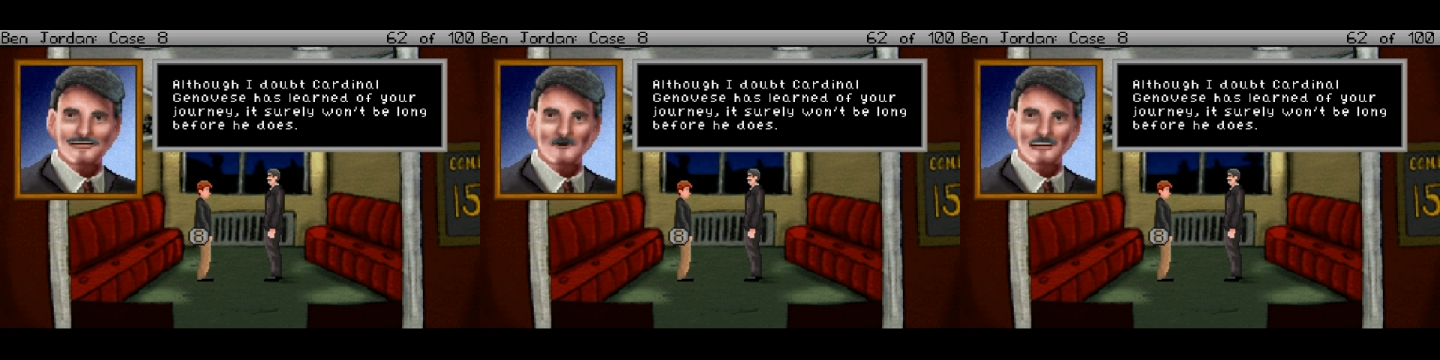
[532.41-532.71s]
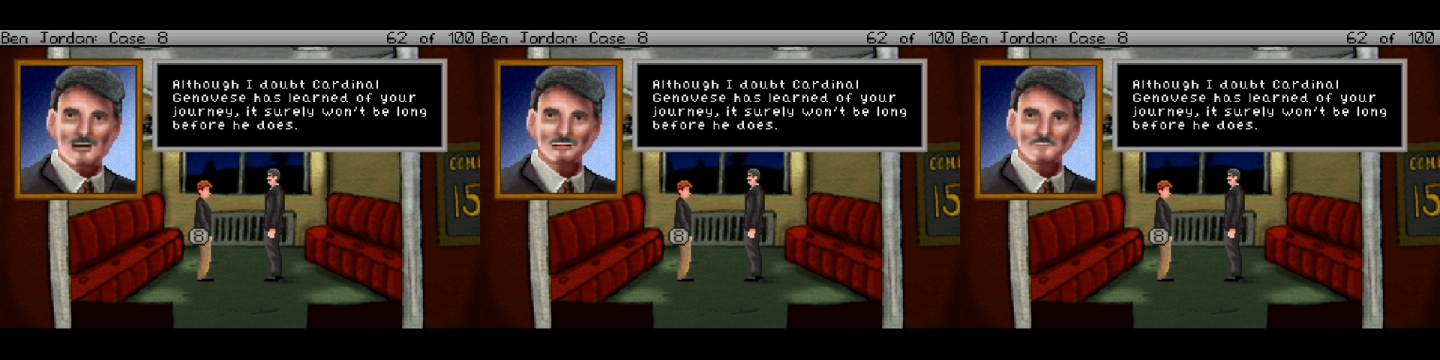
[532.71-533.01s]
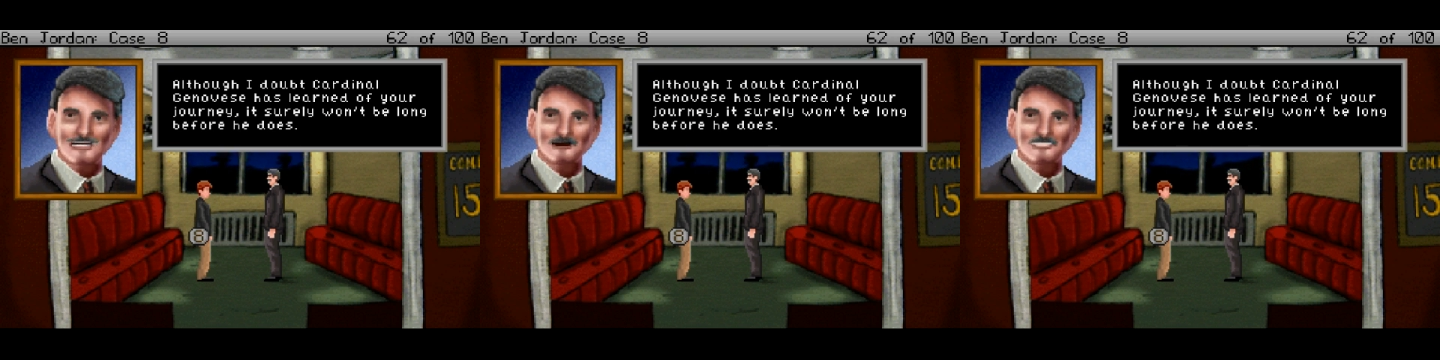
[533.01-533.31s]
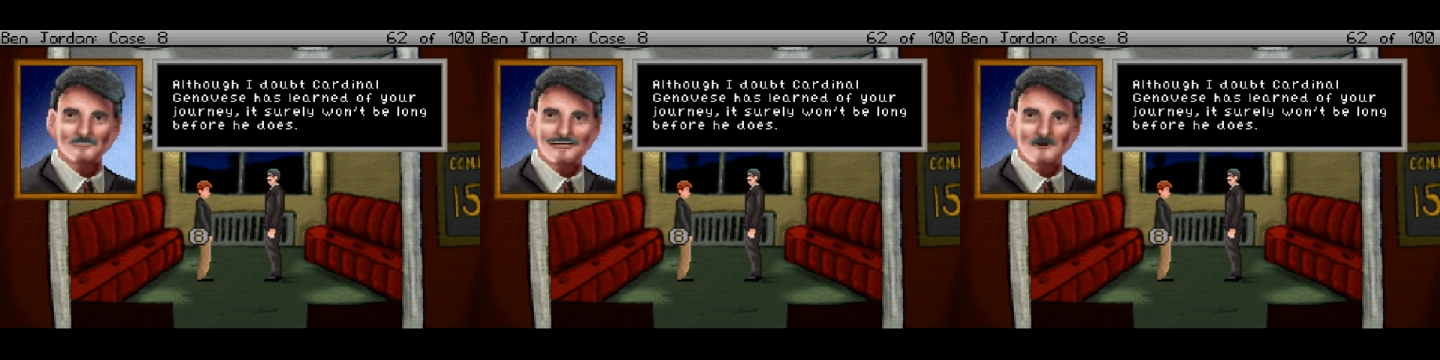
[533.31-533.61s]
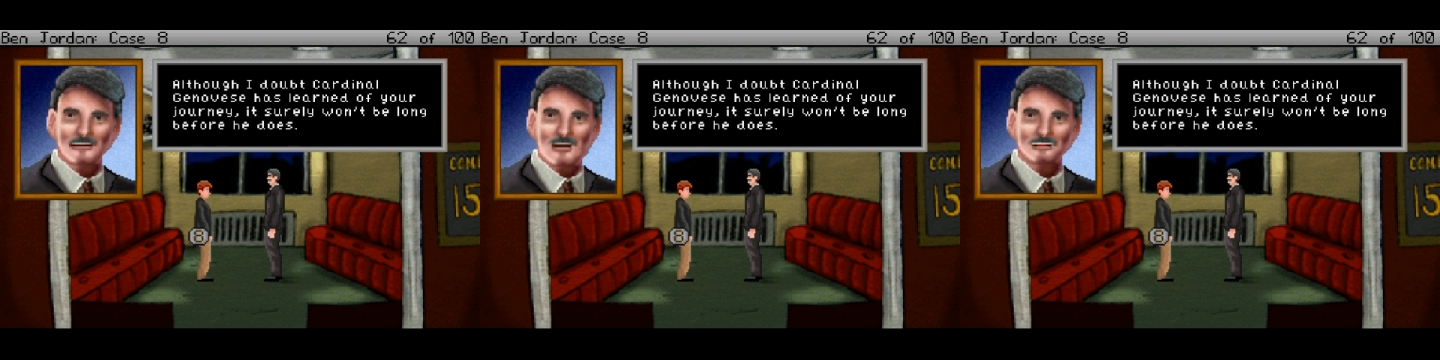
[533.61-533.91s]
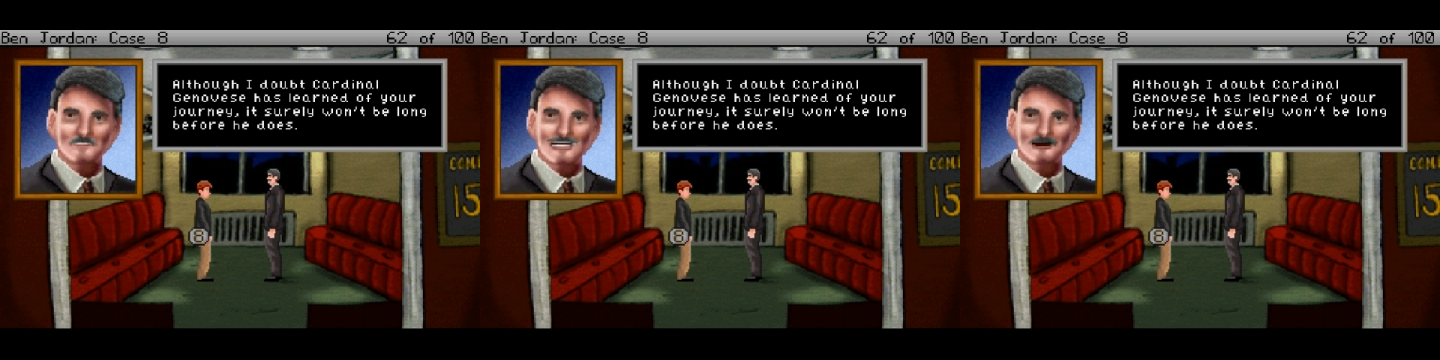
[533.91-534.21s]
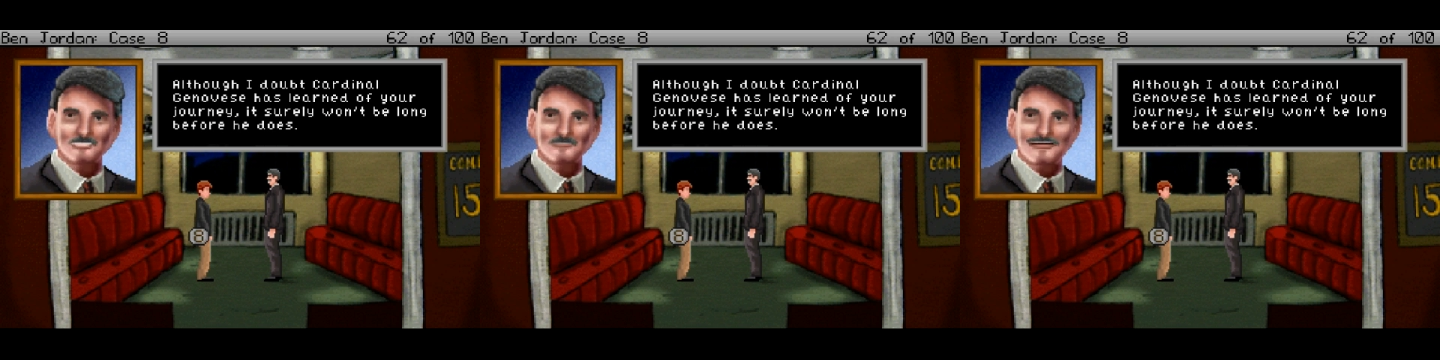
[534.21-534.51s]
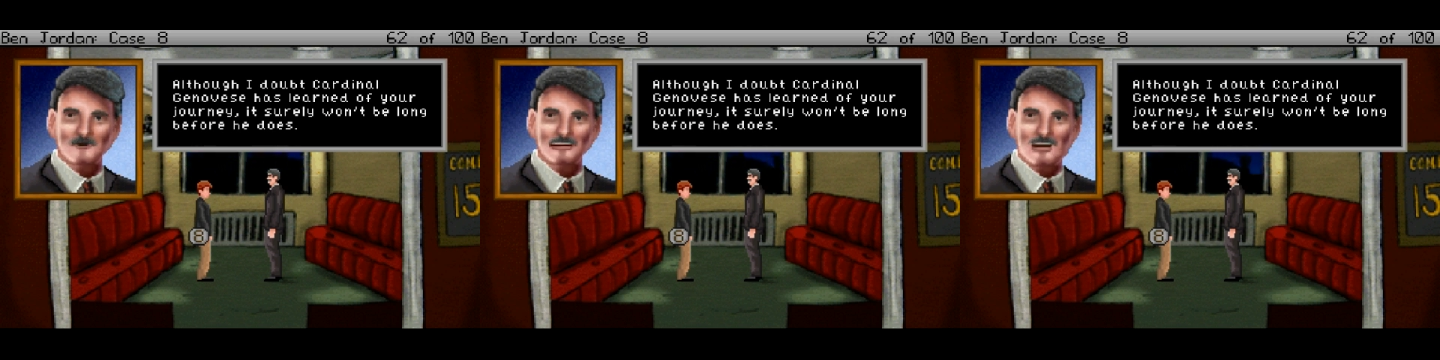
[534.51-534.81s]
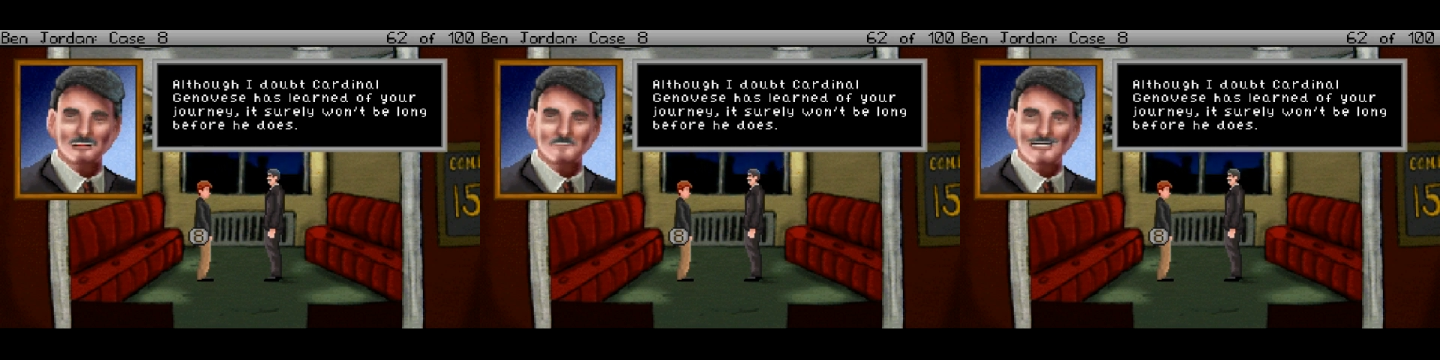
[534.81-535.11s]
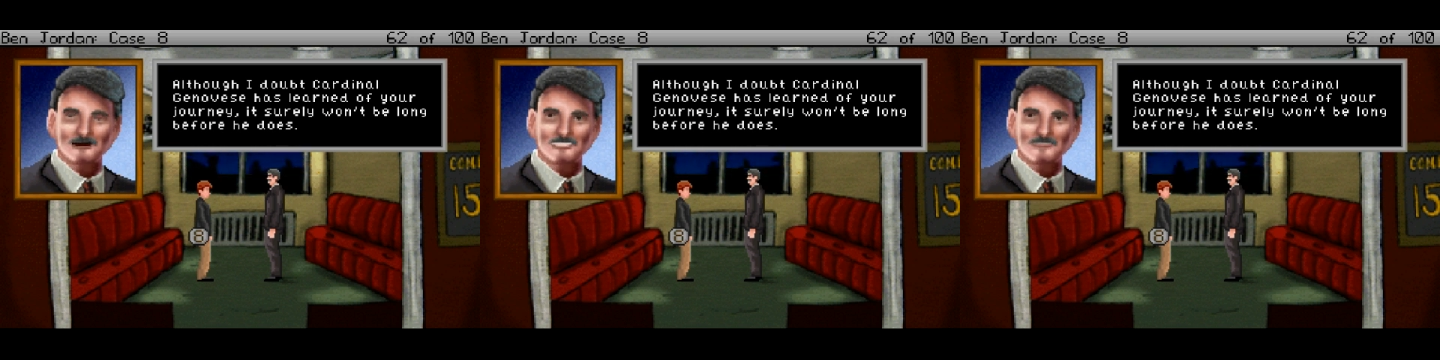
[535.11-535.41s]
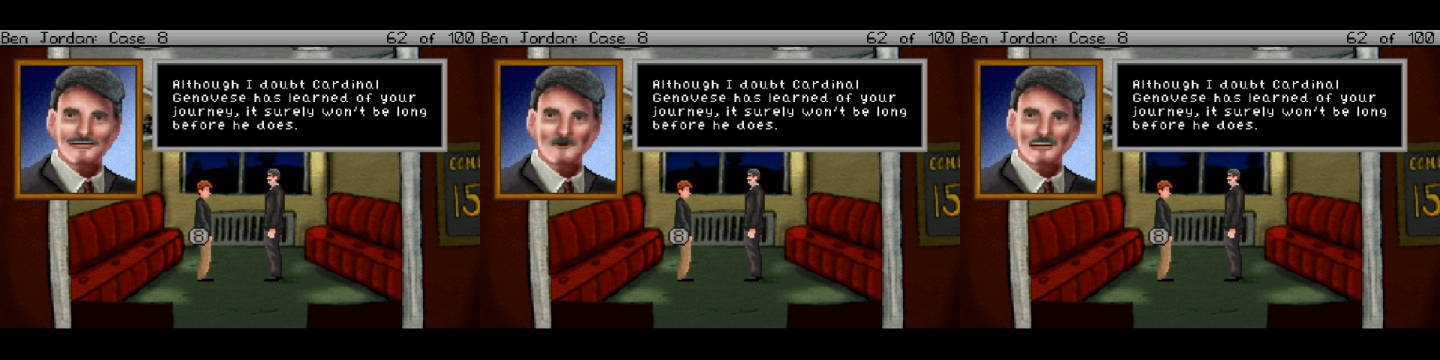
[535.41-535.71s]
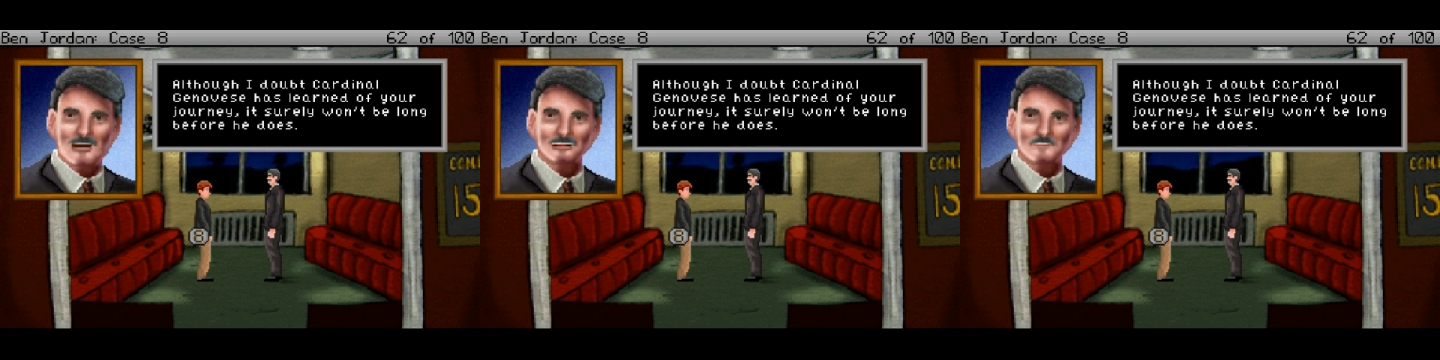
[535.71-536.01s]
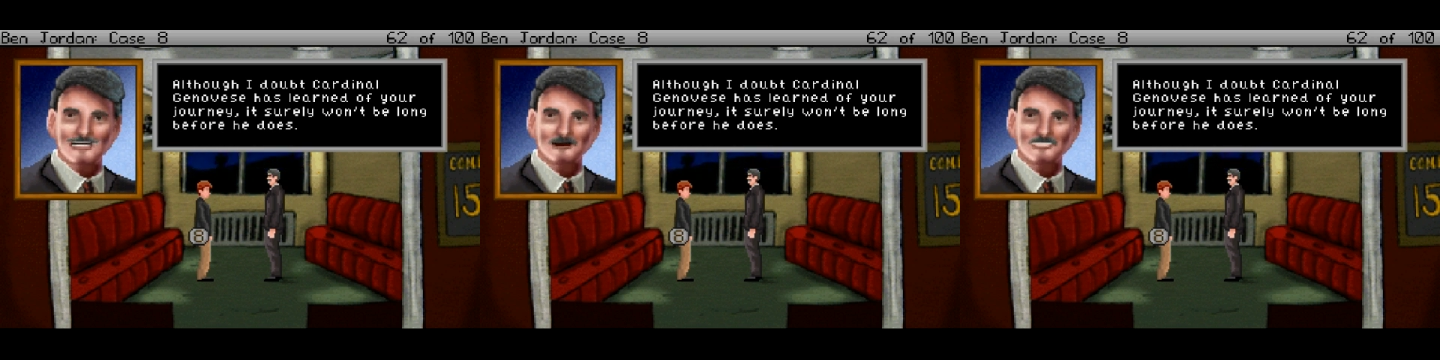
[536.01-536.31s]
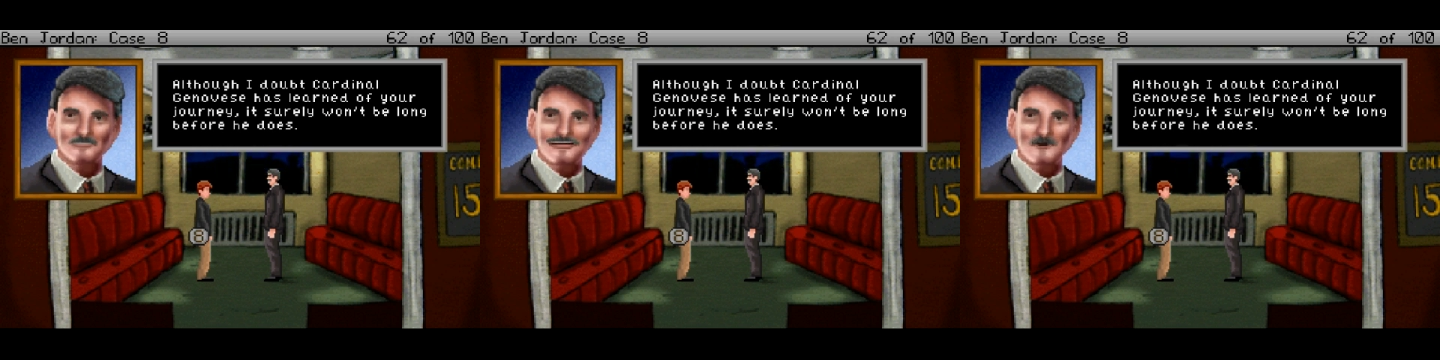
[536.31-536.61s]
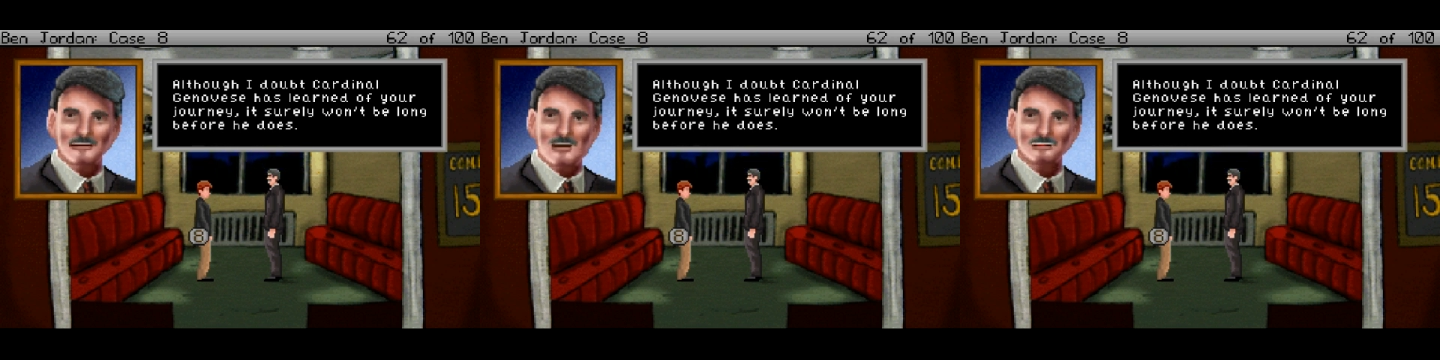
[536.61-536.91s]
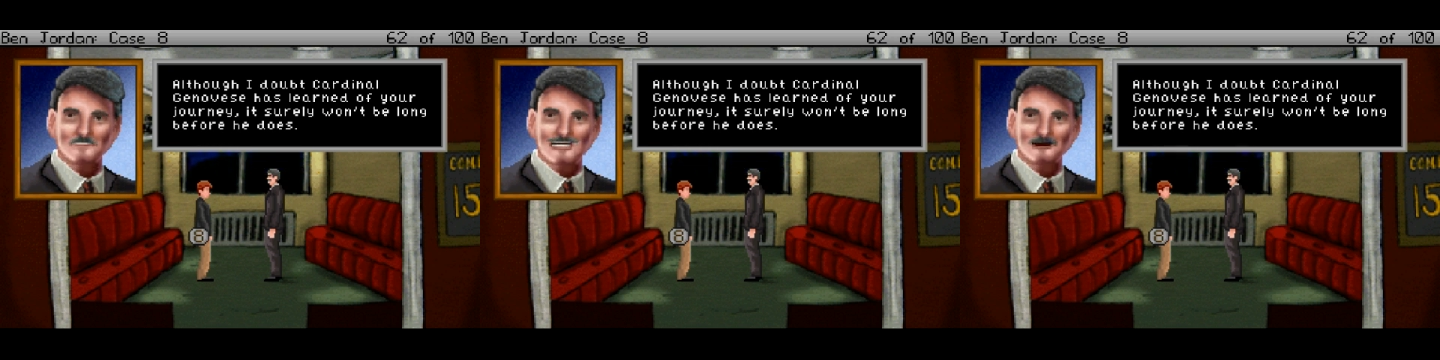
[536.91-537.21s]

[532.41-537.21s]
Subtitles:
Although I doubt Cardinal Genovese has learned of your journey, it surely won't be long before he does.